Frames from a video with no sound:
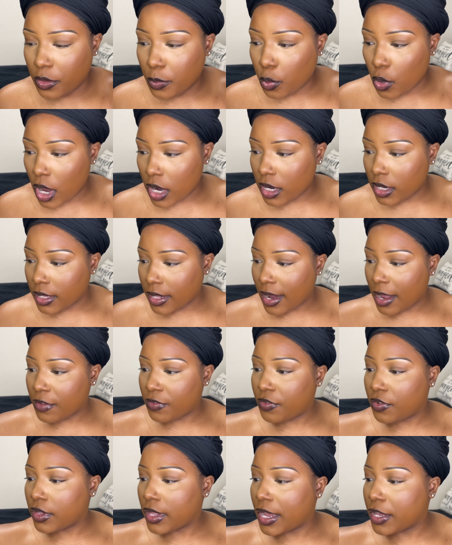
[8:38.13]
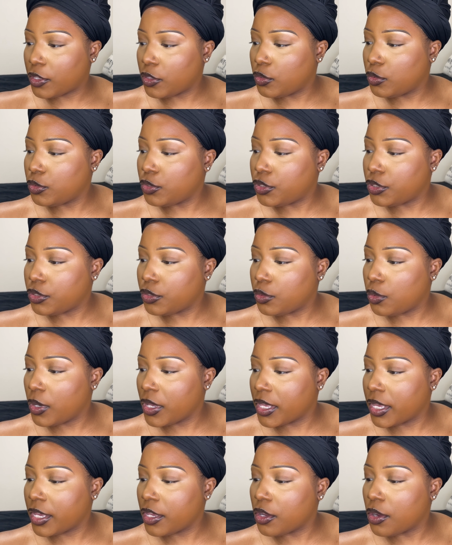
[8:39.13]
product that I feel like you do
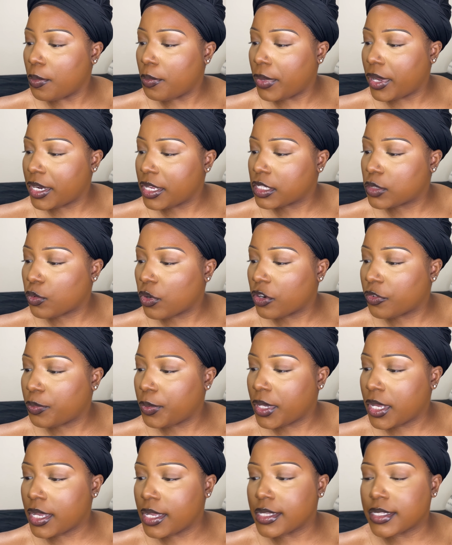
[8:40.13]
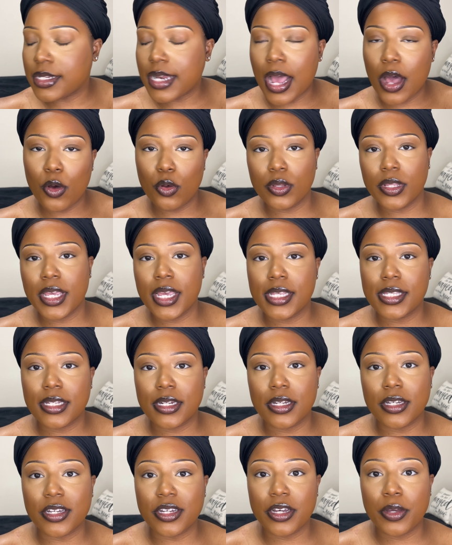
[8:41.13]
get your money's worth because not only is it
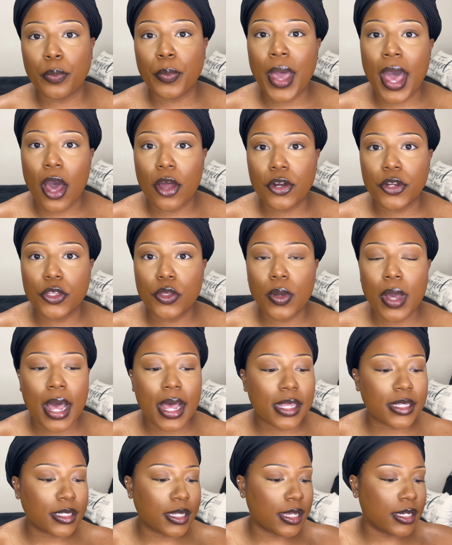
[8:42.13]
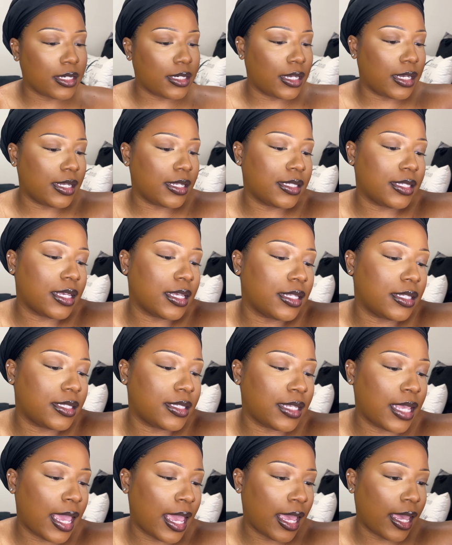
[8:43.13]
a good powder, you guys, it does
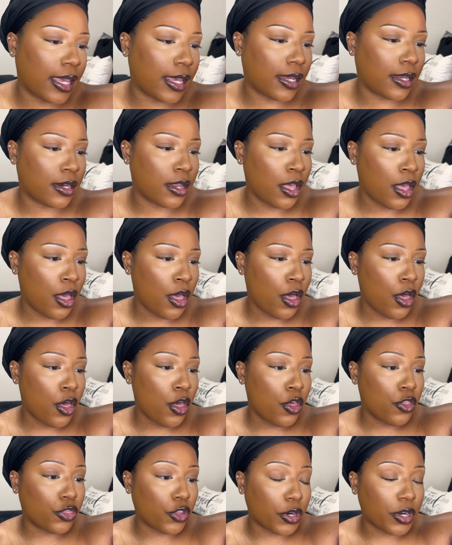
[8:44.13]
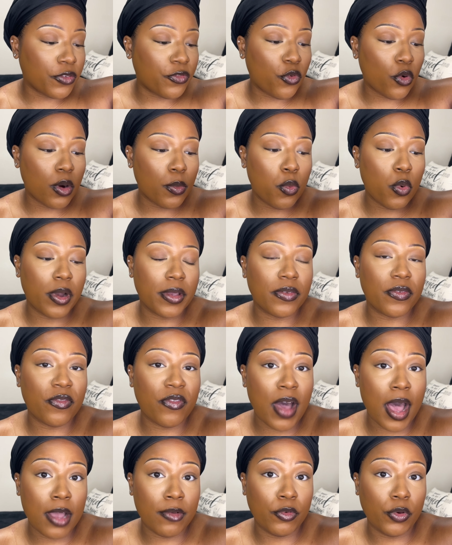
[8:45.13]
contain
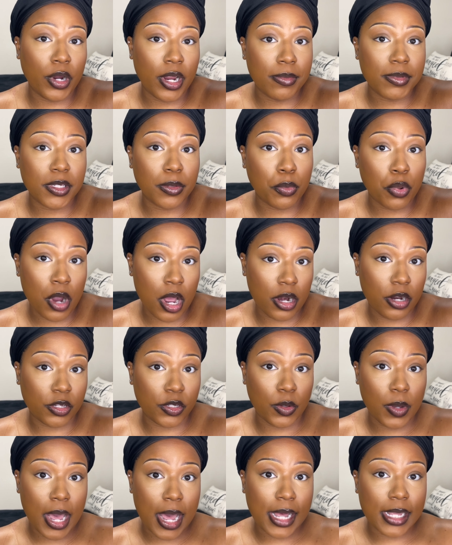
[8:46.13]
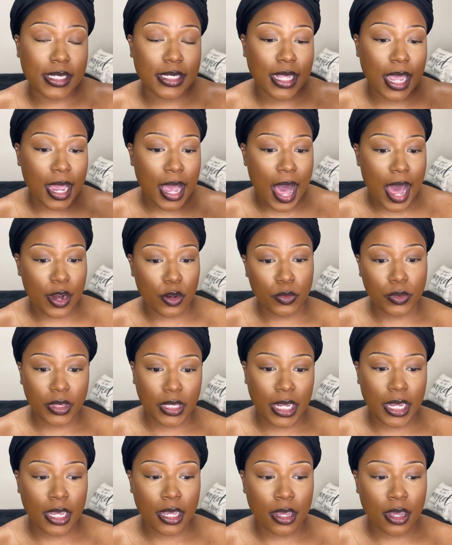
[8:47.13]
34.5 grams of product, you guys. Like, I don't
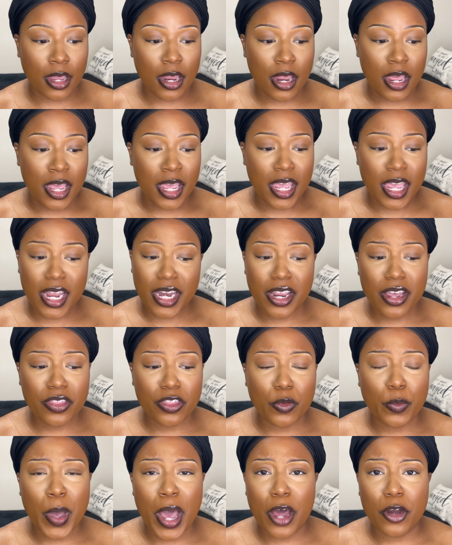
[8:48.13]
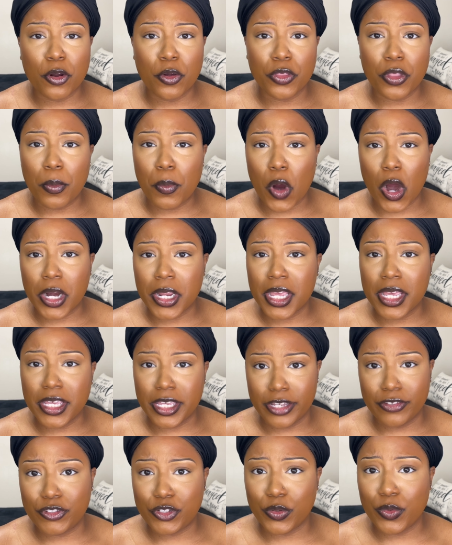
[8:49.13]
think any other powder on the market
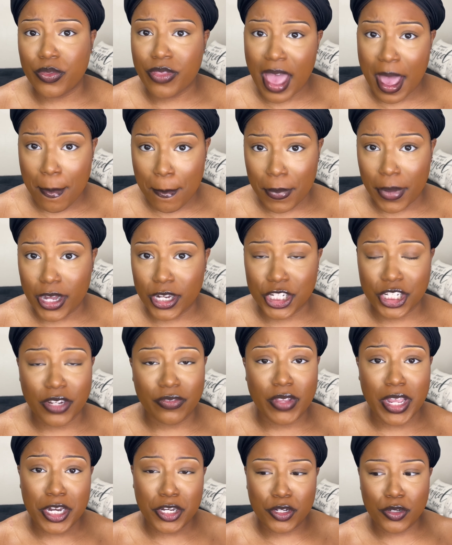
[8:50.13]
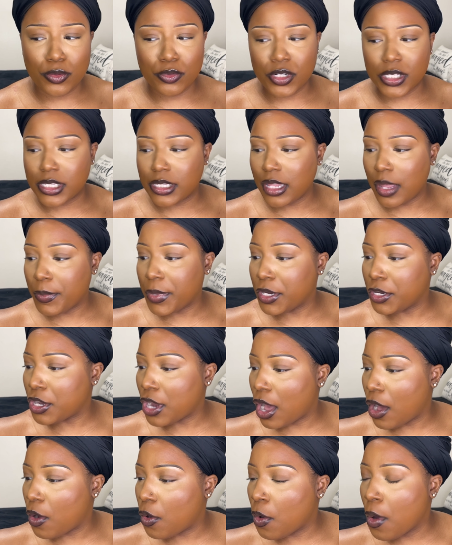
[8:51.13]
gives you that much. If they do, just let me
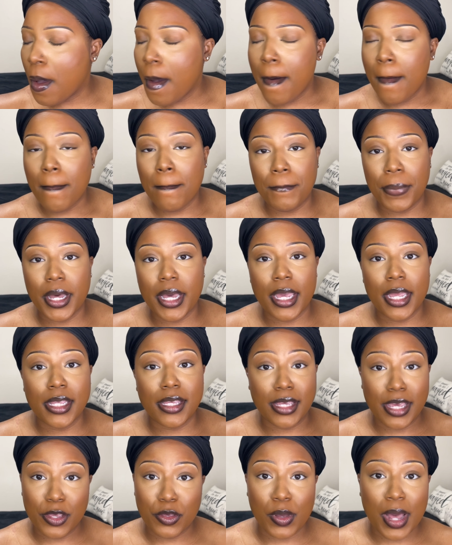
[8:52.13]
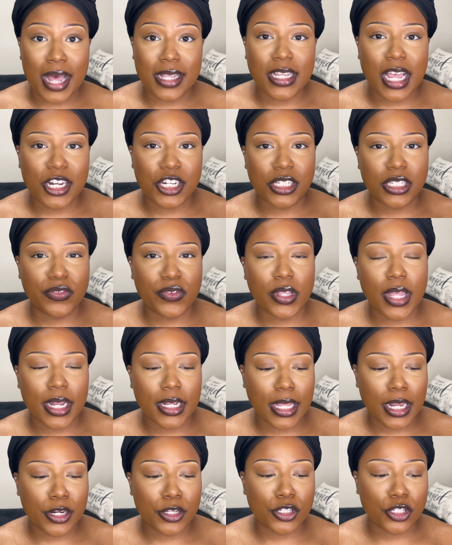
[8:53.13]
know. But yeah, you guys, I just feel like
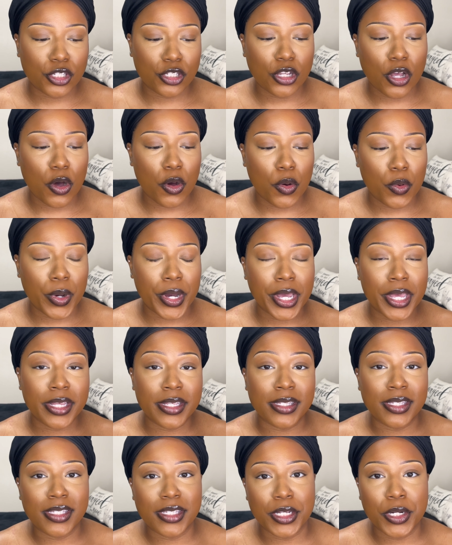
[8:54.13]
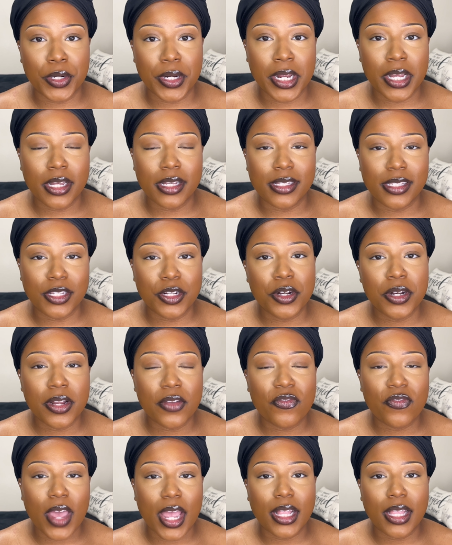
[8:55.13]
that is so considerate considering the
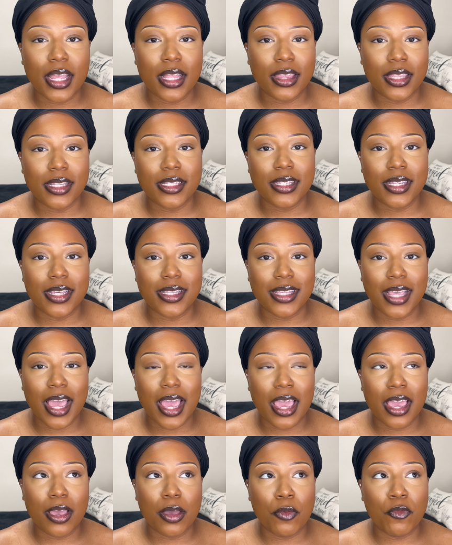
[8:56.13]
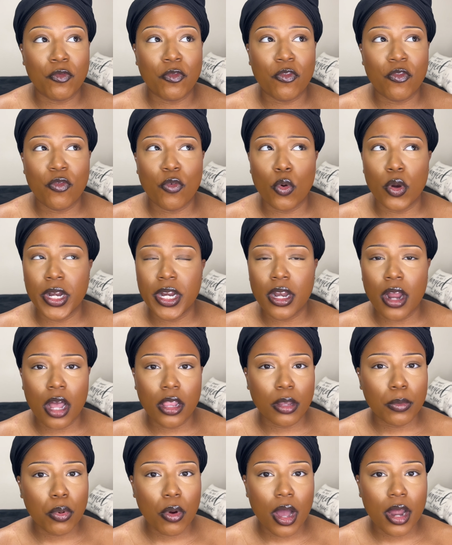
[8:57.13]
fact that this is a
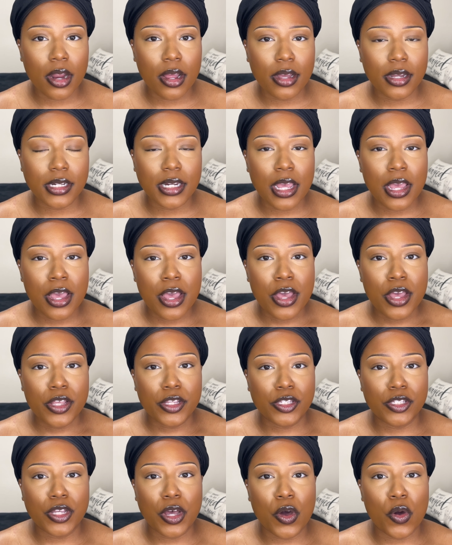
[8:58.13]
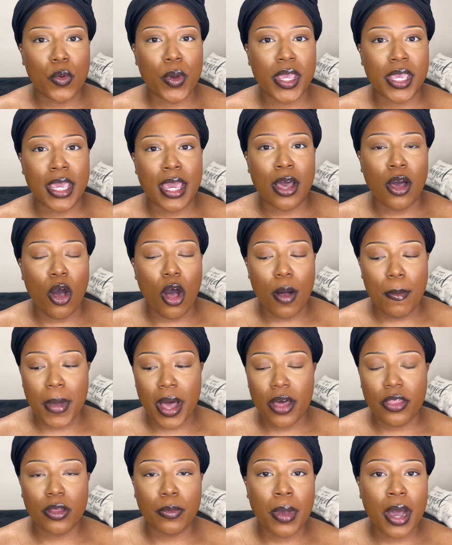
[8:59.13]
$40 product. So yeah, all my
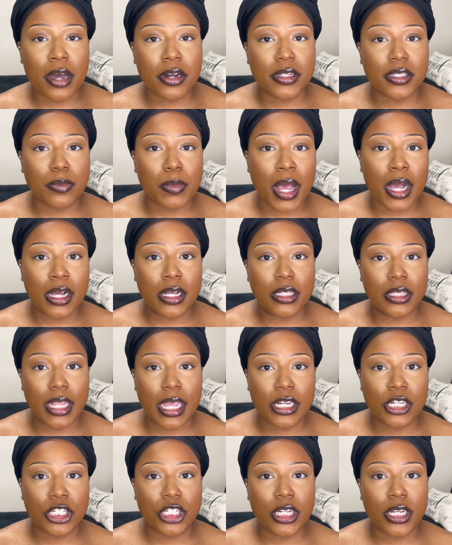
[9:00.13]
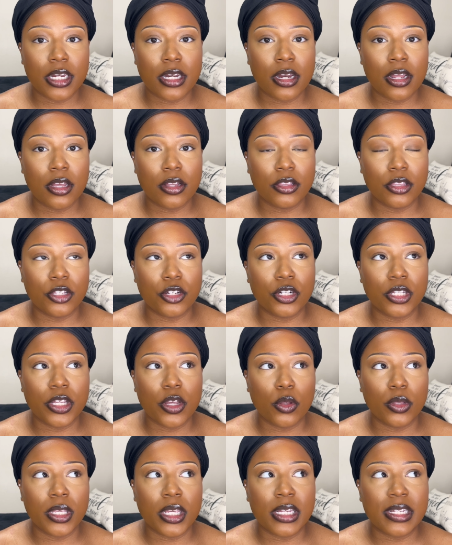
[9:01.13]
other powders in my collection literally
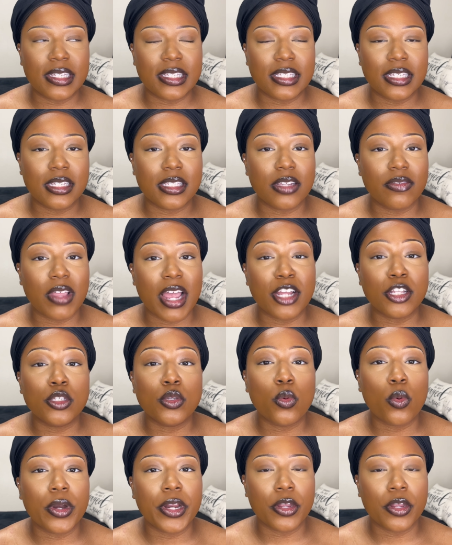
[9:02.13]
only consist of like 20